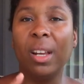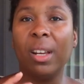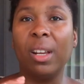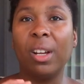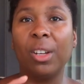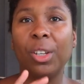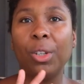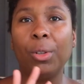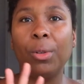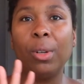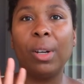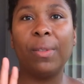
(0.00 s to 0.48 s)

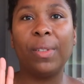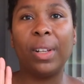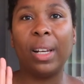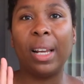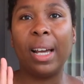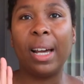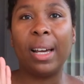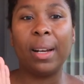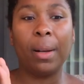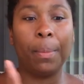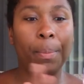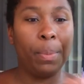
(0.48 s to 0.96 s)
Now you you do have a
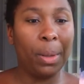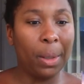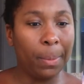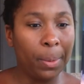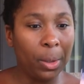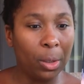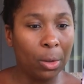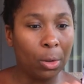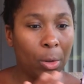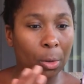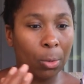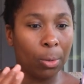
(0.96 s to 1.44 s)
lot of
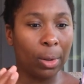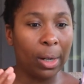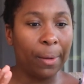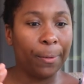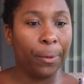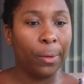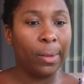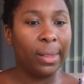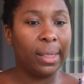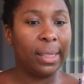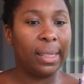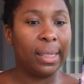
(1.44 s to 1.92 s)
biblical
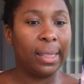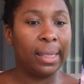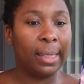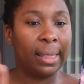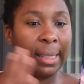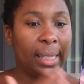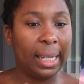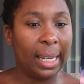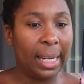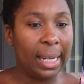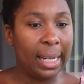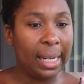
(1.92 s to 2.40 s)

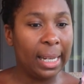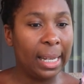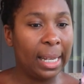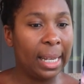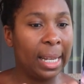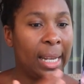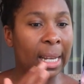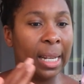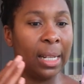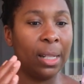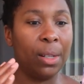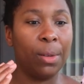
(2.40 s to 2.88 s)
references in
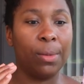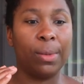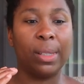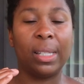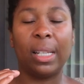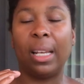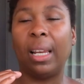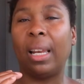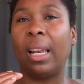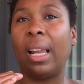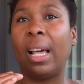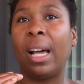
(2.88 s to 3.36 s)
it. There
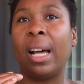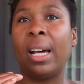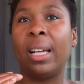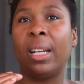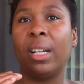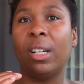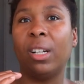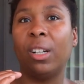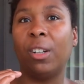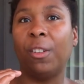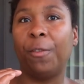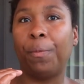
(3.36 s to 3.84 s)
was a
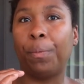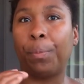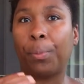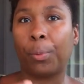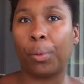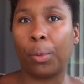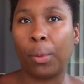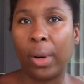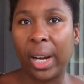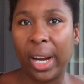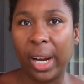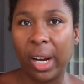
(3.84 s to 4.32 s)
lot of
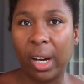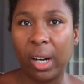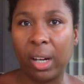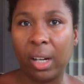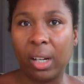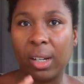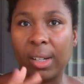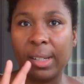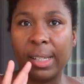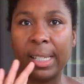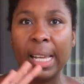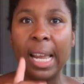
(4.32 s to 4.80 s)

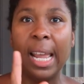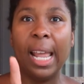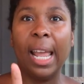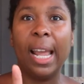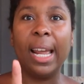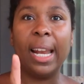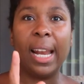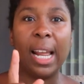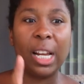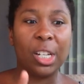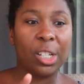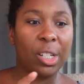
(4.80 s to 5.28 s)
prayers.
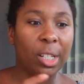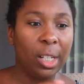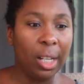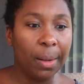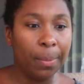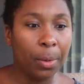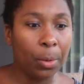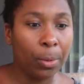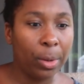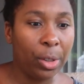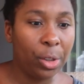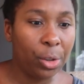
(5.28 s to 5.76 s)
And actually,
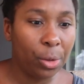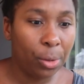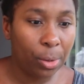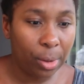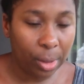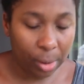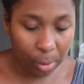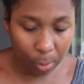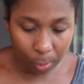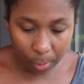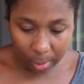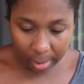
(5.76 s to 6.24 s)
let me read
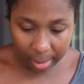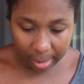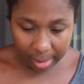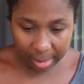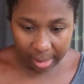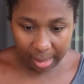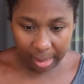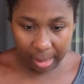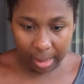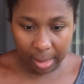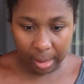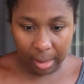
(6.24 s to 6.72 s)
you this one
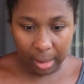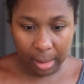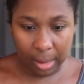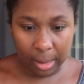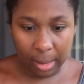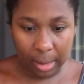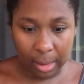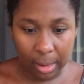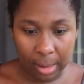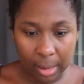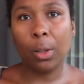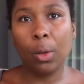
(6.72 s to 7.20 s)
thing.
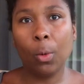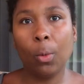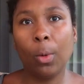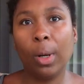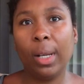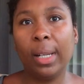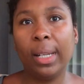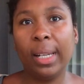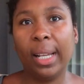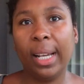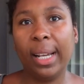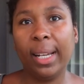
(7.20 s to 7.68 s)
So the
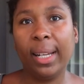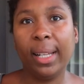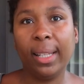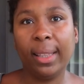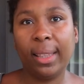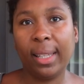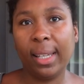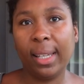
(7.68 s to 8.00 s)
one lady